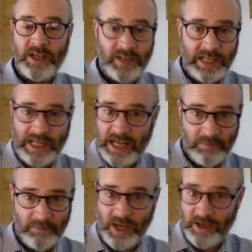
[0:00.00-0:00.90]
The
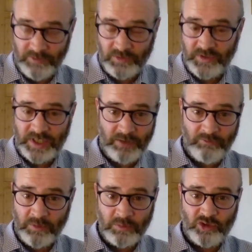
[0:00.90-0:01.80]
claim, as you've seen
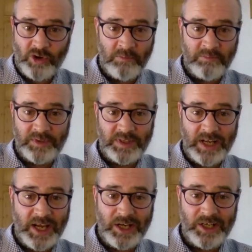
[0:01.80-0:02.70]
from Trump
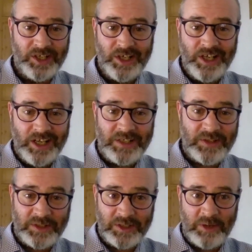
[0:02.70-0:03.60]
today, is
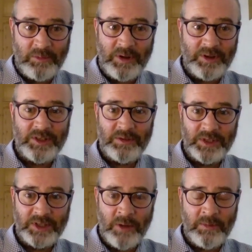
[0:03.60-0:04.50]
that the WHO is
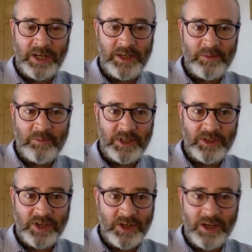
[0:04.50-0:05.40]
dominated by
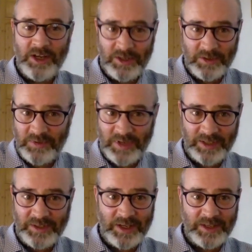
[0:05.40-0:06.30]
China. I don't think
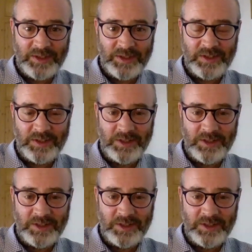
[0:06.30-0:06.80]
that's